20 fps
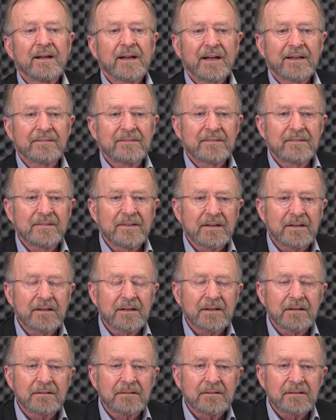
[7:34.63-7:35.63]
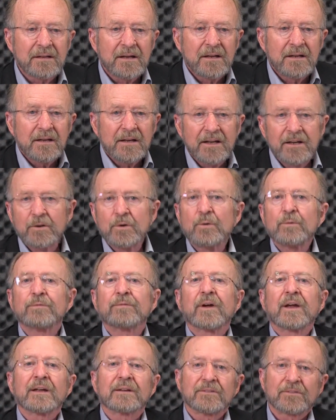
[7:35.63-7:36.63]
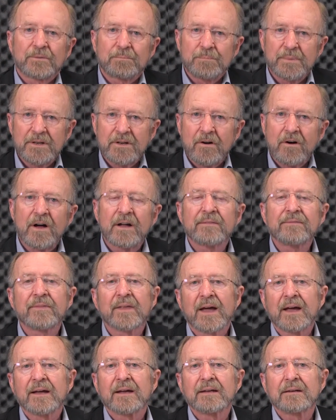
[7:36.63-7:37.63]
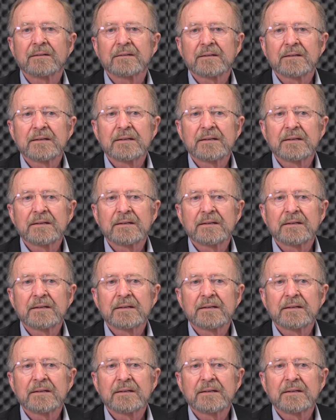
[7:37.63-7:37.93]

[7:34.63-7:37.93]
and then innovates beyond that.